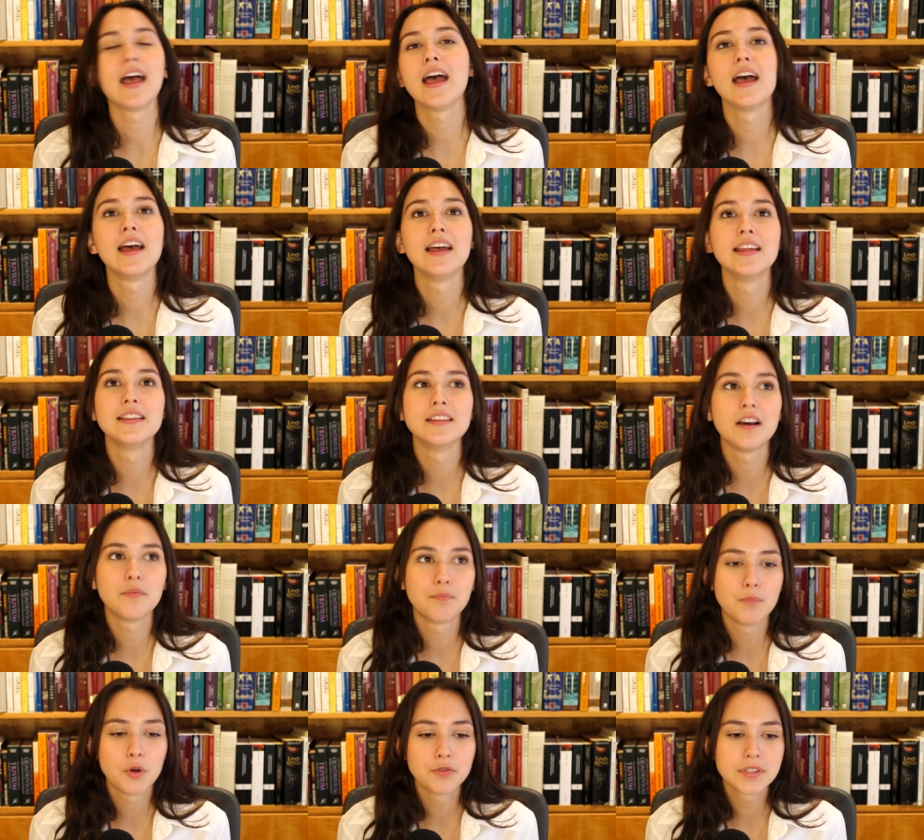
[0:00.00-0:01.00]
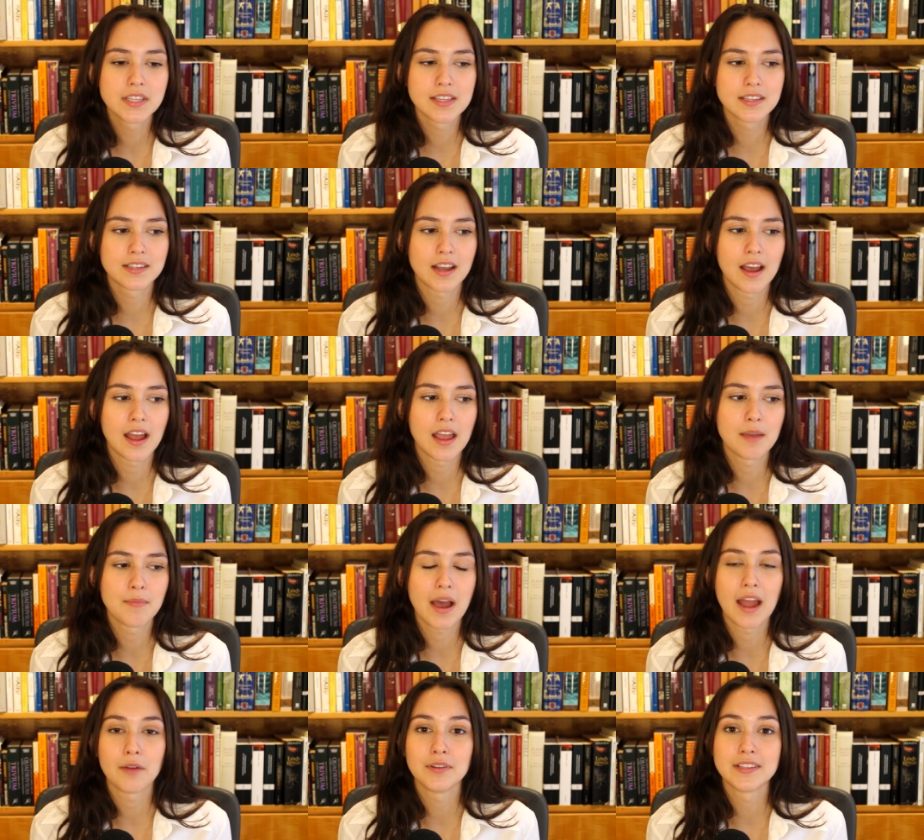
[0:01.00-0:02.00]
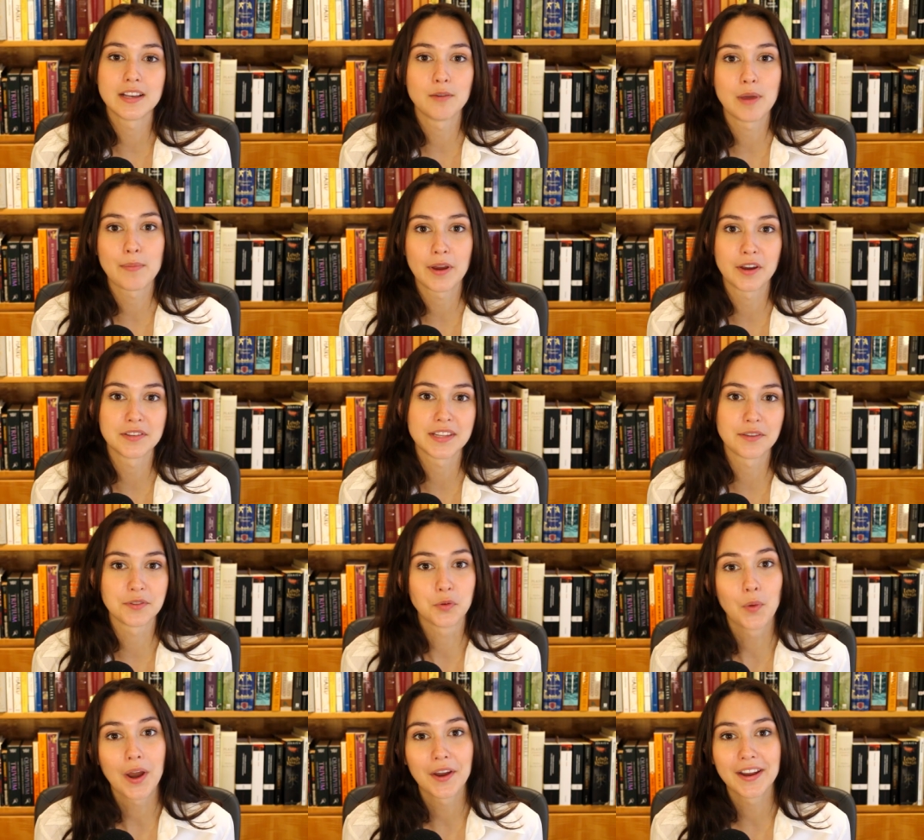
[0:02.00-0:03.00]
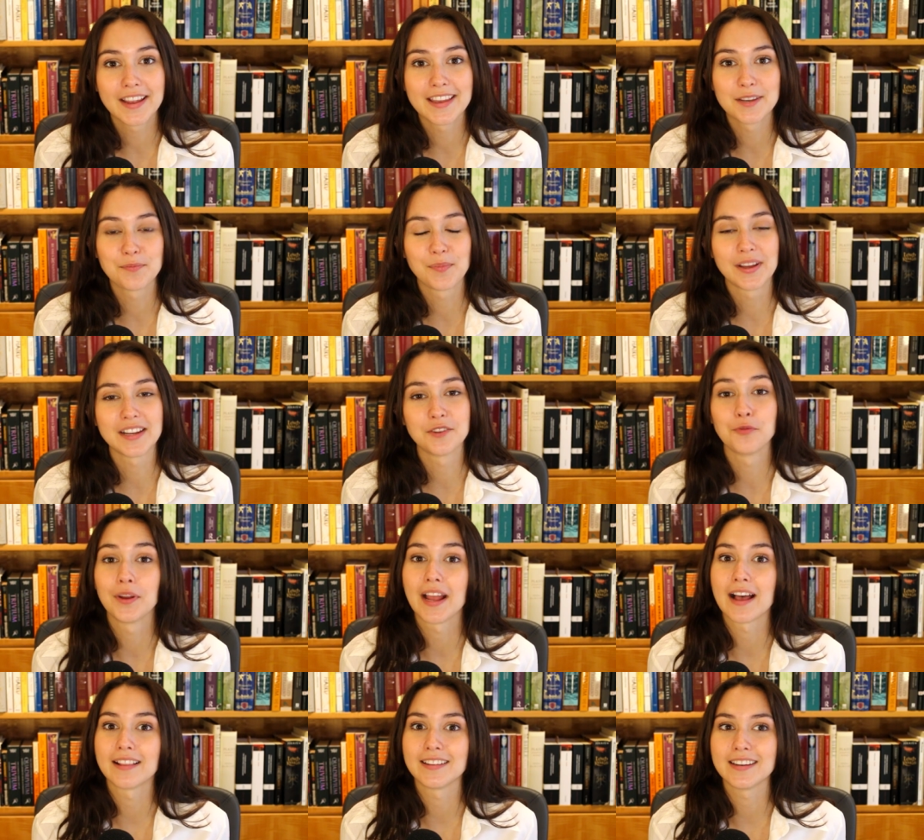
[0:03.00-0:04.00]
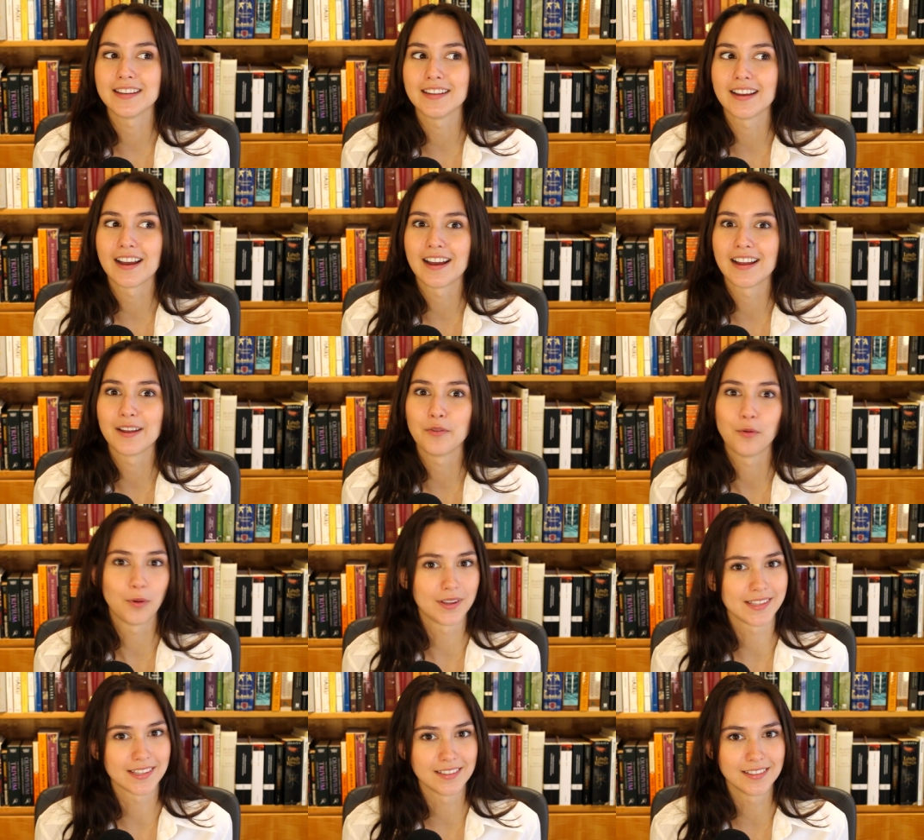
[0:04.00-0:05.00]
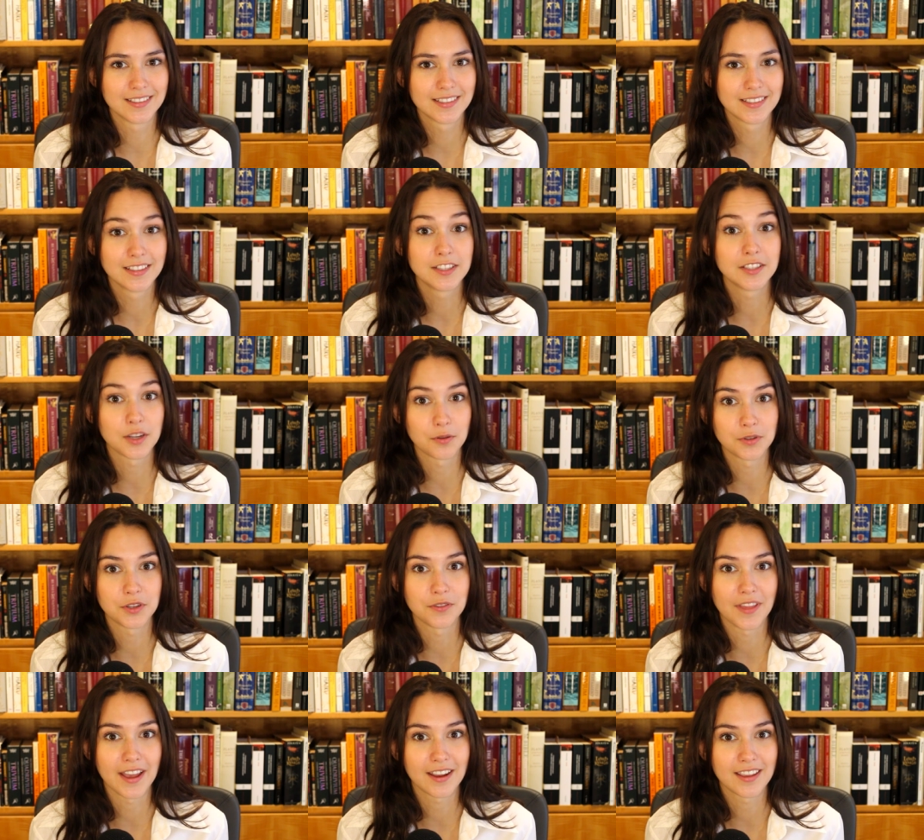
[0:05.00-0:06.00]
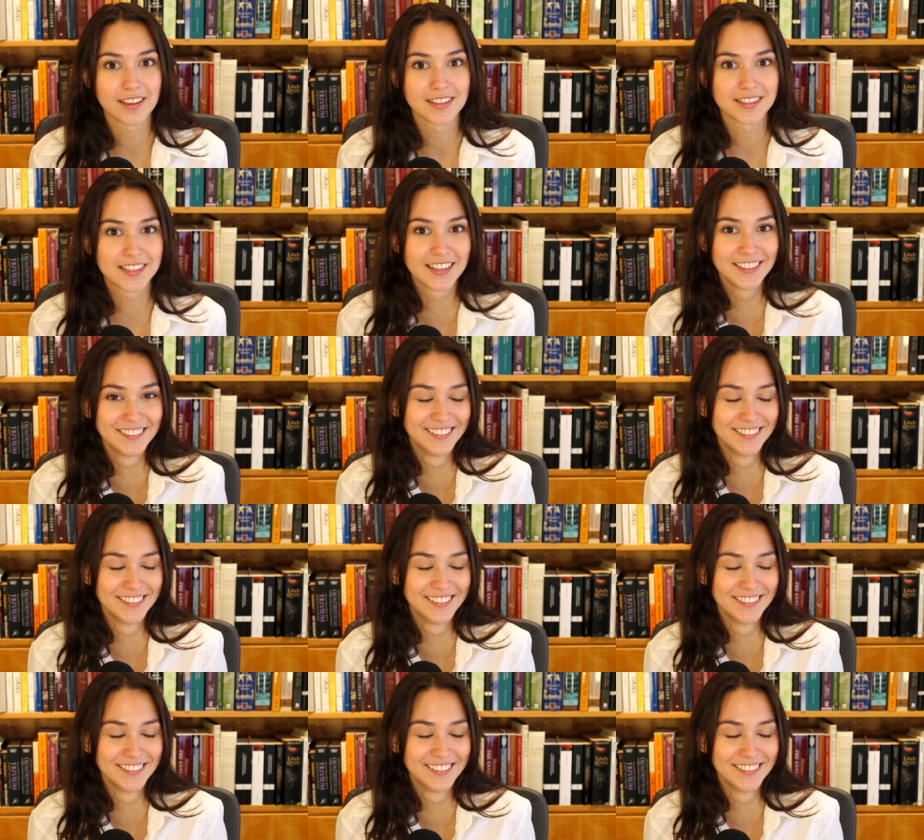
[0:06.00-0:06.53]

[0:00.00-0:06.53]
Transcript: And most of the time, I would tell my parents I was wearing it, but in reality, I wasn't. Don't do that, kids.